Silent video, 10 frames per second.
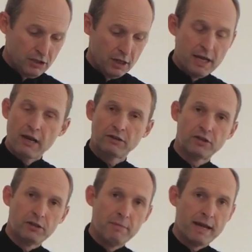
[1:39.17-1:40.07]
So now
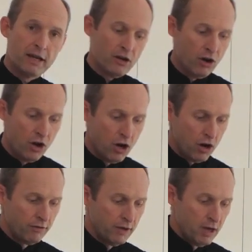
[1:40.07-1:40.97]
it's just a matter
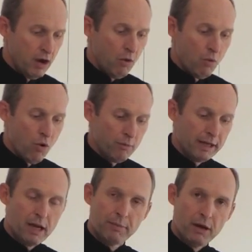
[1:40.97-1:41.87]
of
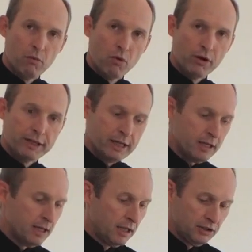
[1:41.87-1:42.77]
warming up our
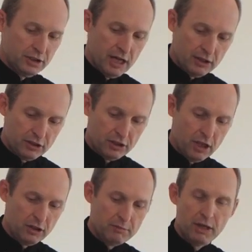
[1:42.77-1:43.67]
water, start
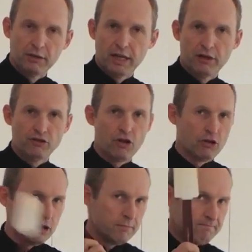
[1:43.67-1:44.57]
slowly melting our
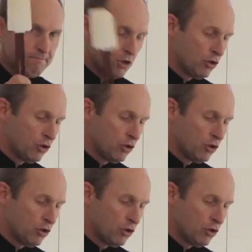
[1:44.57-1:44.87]
chocolate.